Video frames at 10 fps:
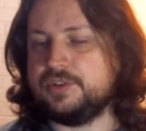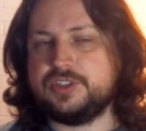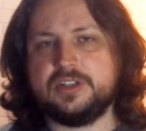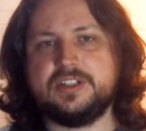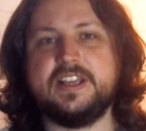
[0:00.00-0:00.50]

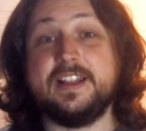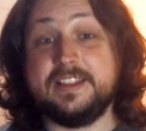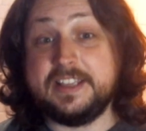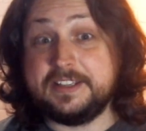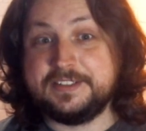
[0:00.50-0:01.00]
start to get
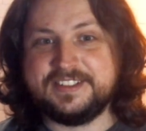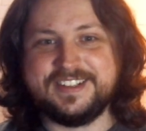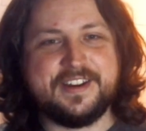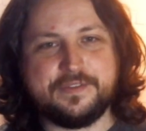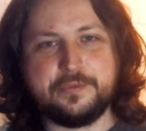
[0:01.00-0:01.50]
leaks
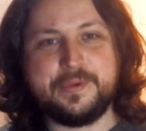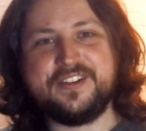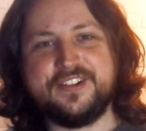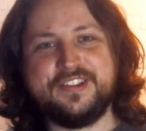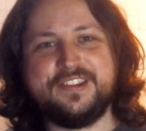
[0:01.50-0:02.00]
and information.